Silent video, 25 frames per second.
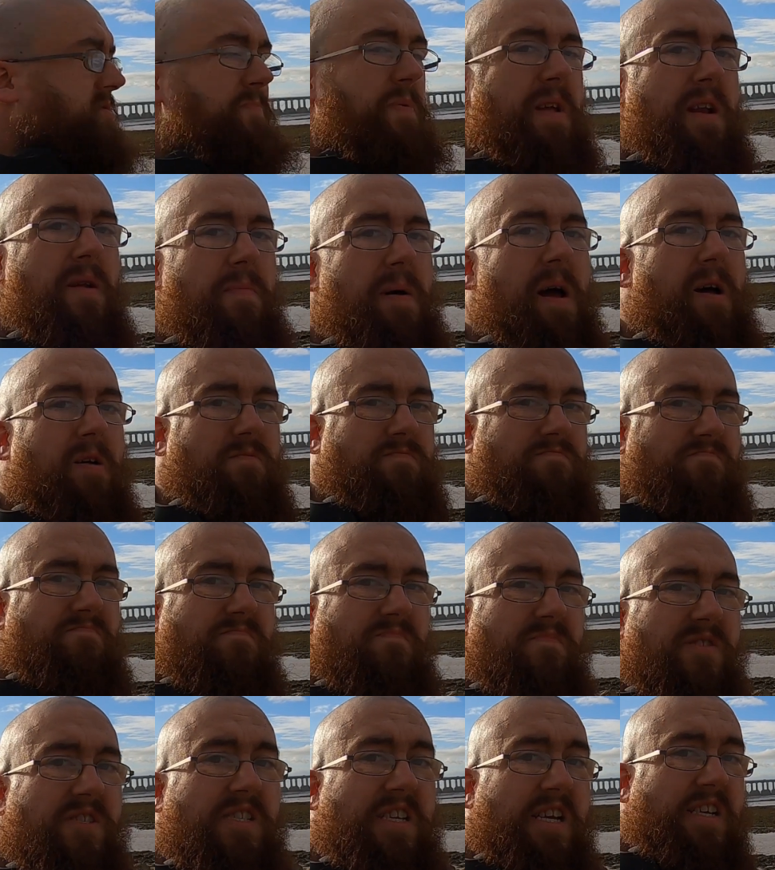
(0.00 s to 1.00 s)
it's been
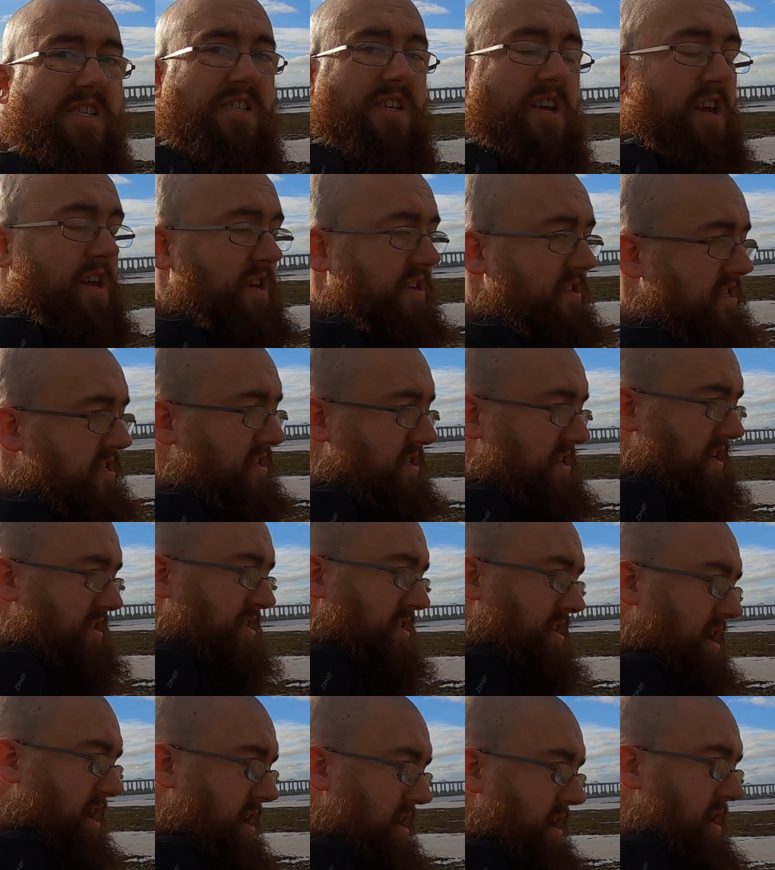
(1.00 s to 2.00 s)
about 6 years
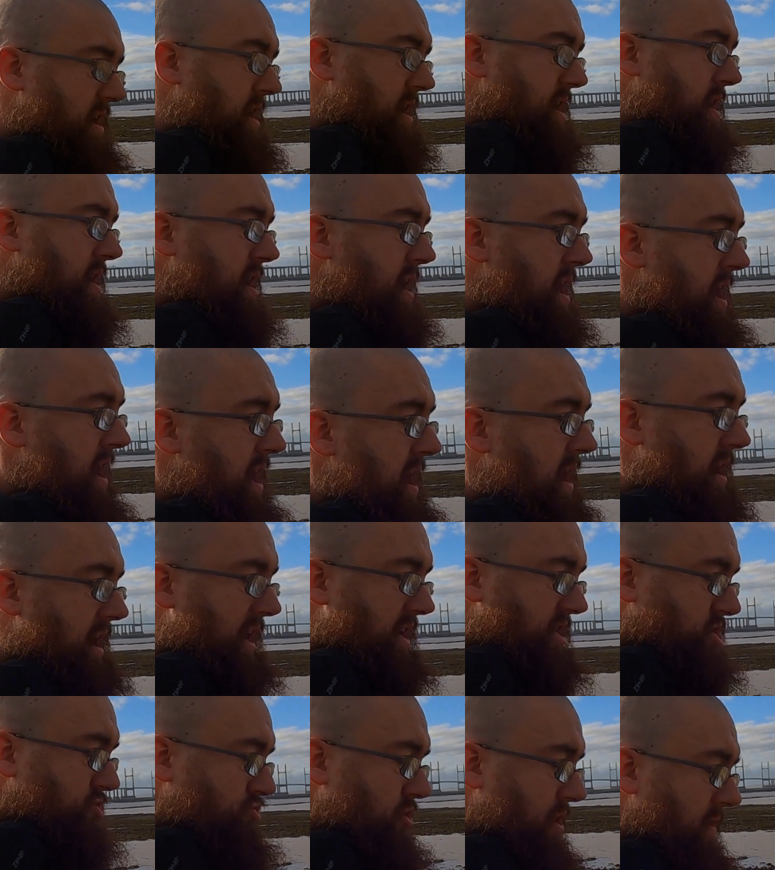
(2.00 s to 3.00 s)
since I
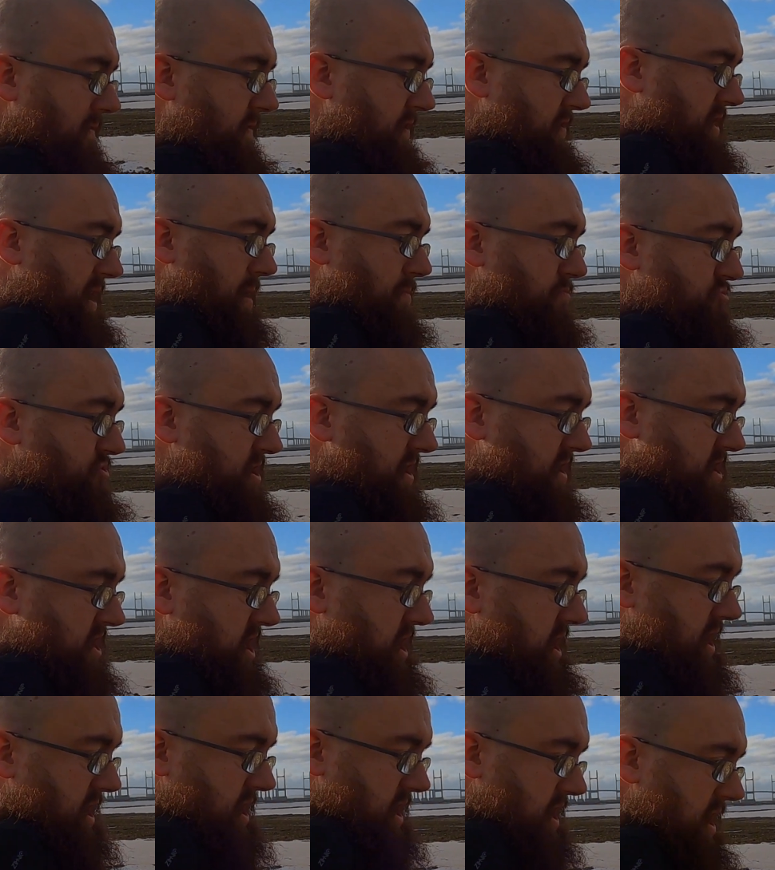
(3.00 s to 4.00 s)
last drove on that bridge.
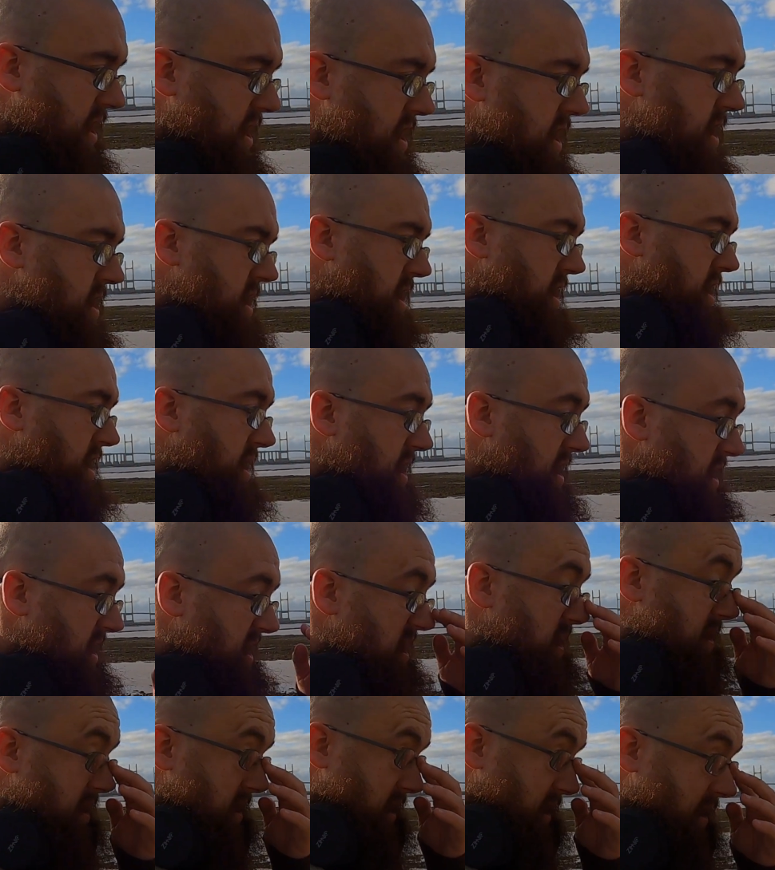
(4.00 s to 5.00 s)

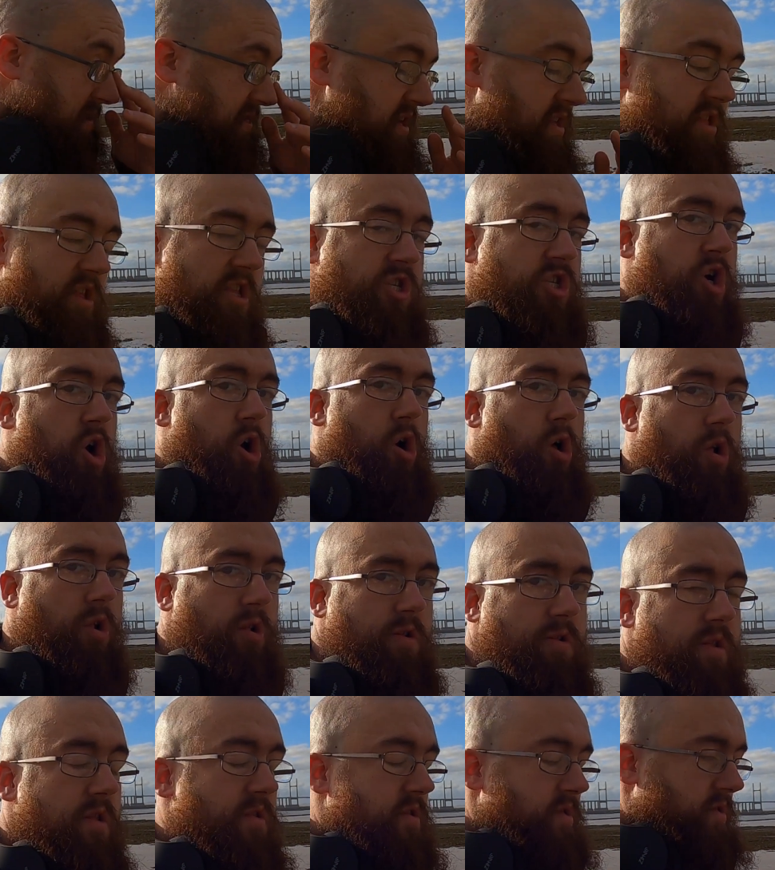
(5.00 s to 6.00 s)
I think the
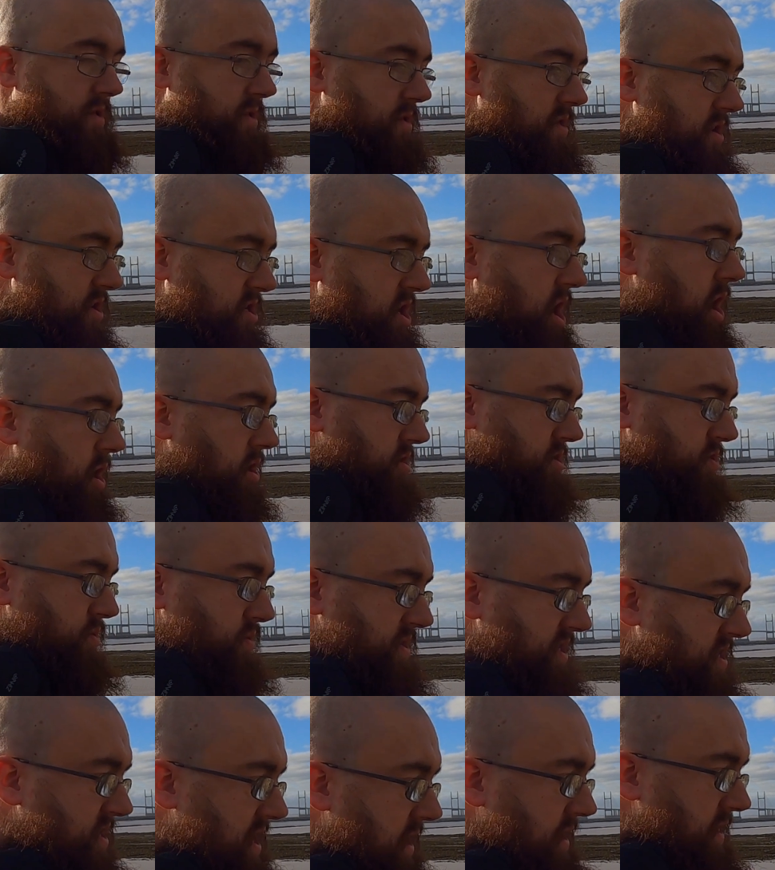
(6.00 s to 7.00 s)
tolls
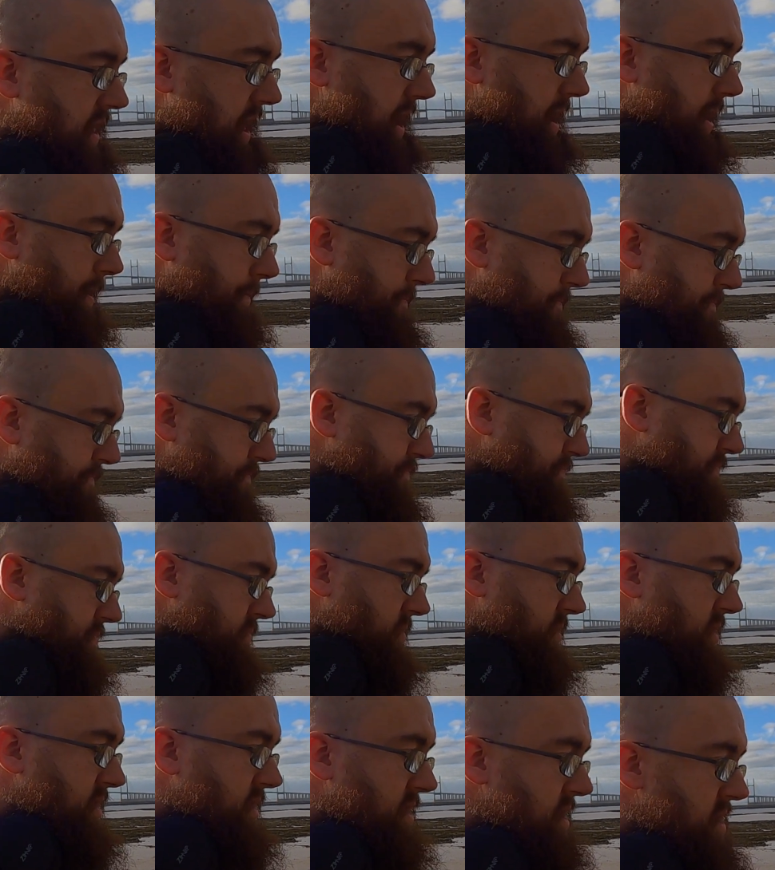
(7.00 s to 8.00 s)
were still there.
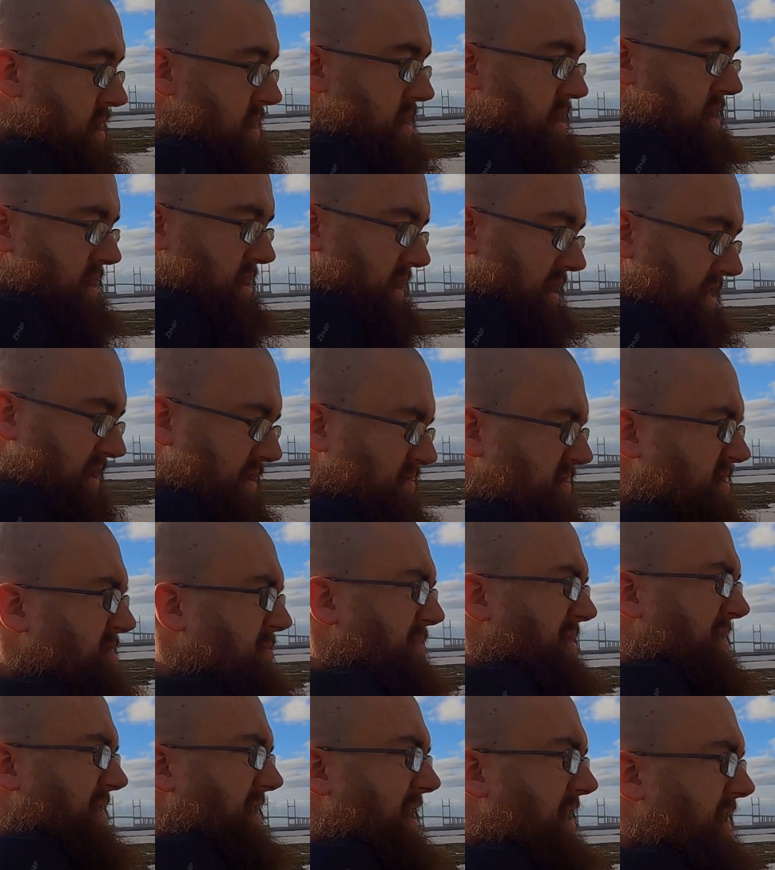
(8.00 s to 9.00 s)
I think it was
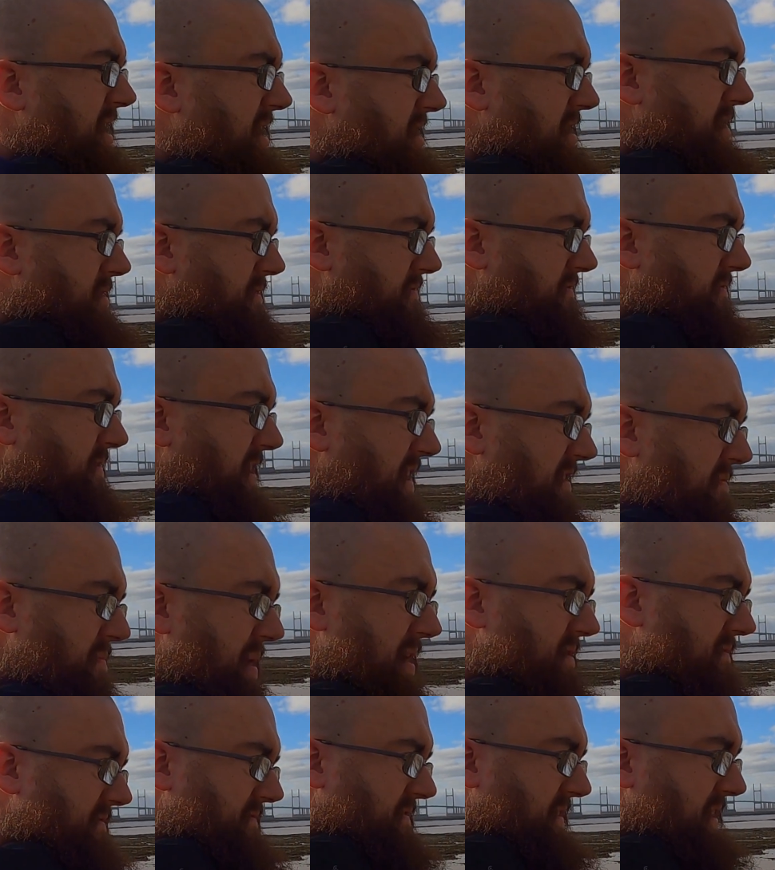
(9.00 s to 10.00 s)
something like
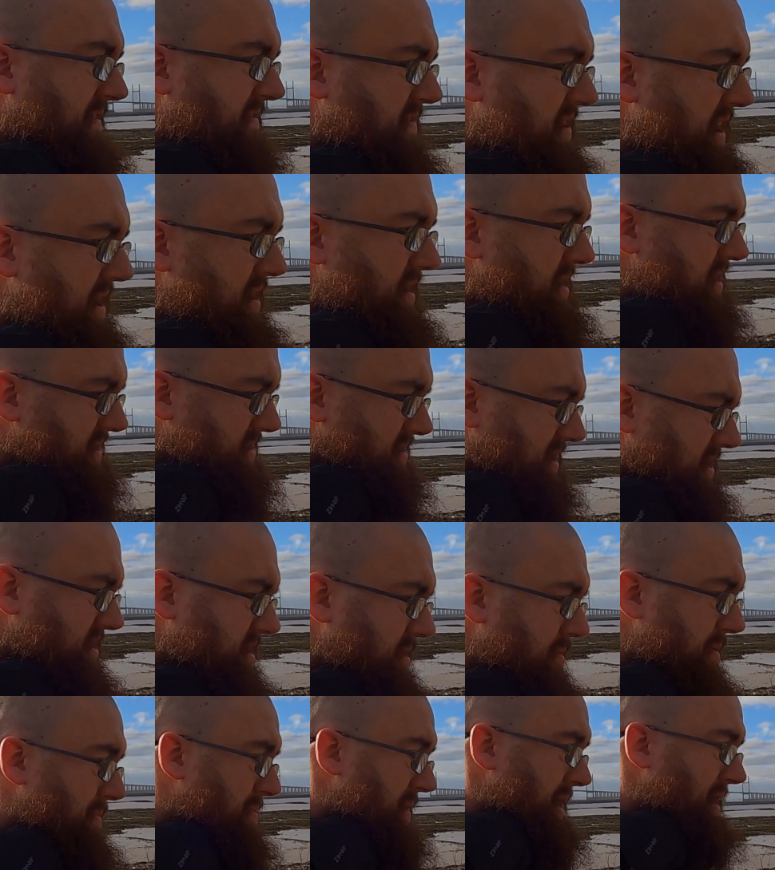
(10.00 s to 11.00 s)
£5.50
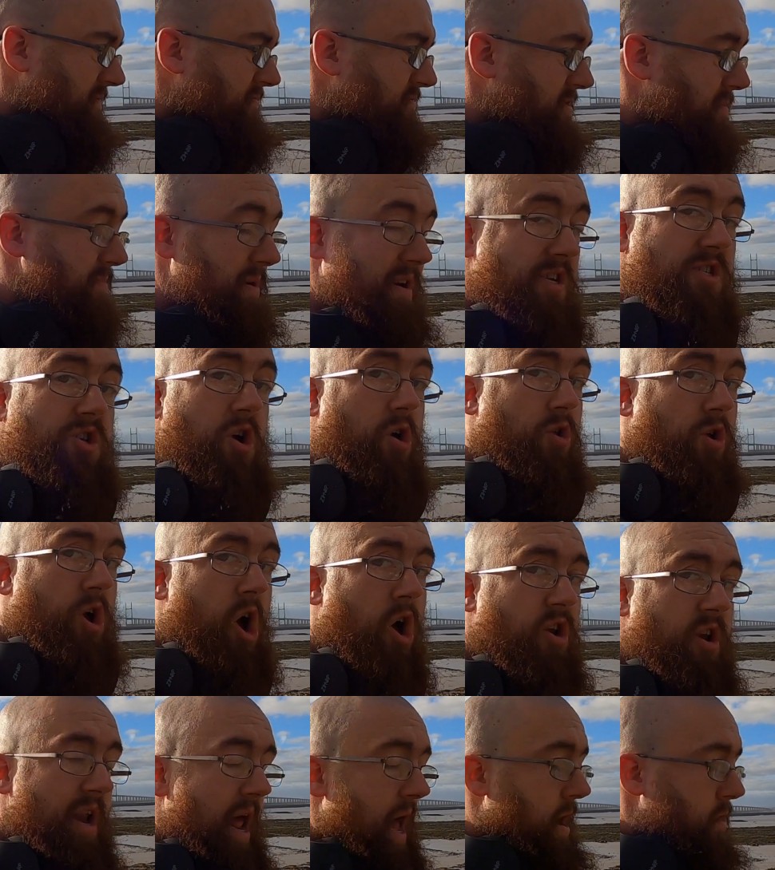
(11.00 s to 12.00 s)
something to pay for it, but it's all
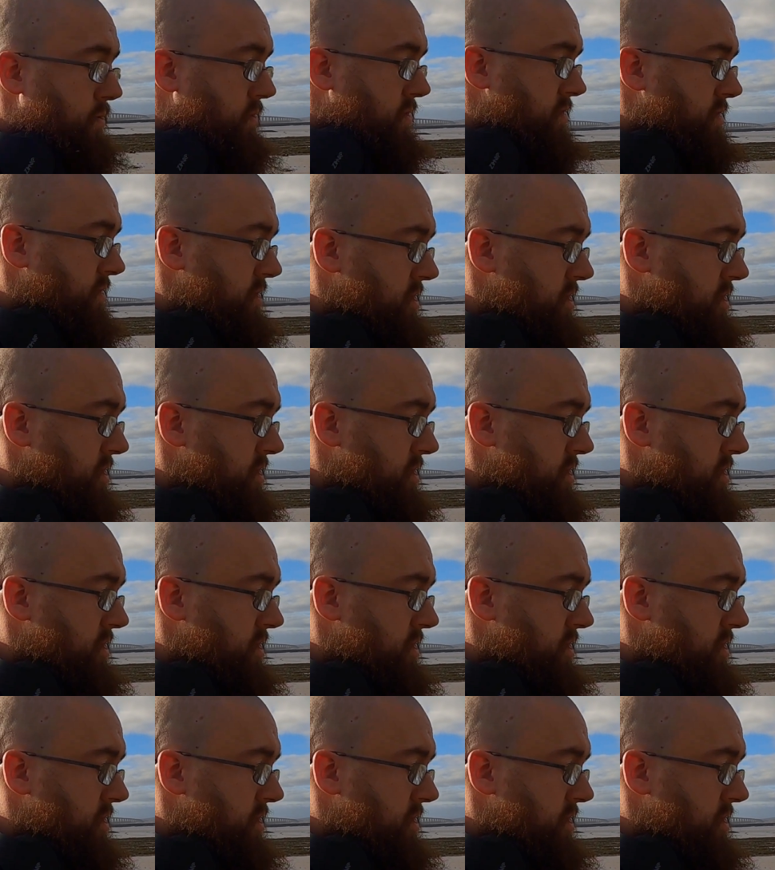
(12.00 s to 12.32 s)
gone now.